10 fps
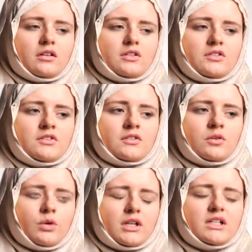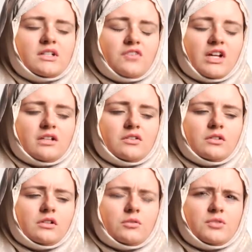I quickly
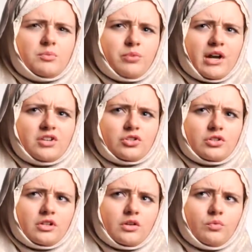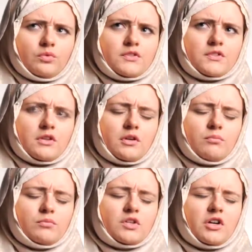developed depression, and I was
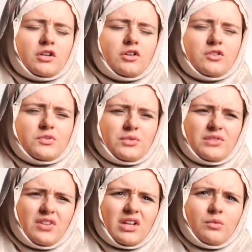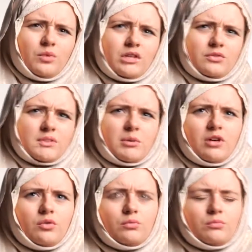diagnosed with it when I was
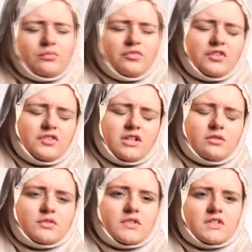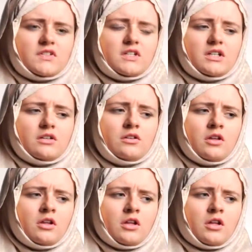about 15 or 16.
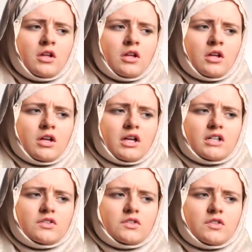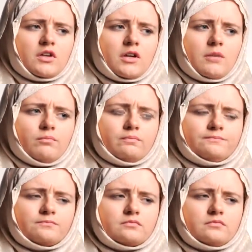And
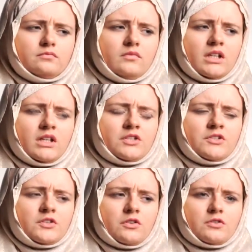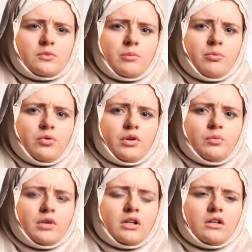it just got to a
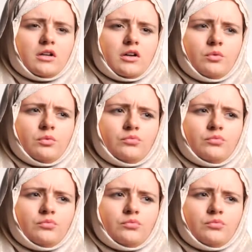point where, like, I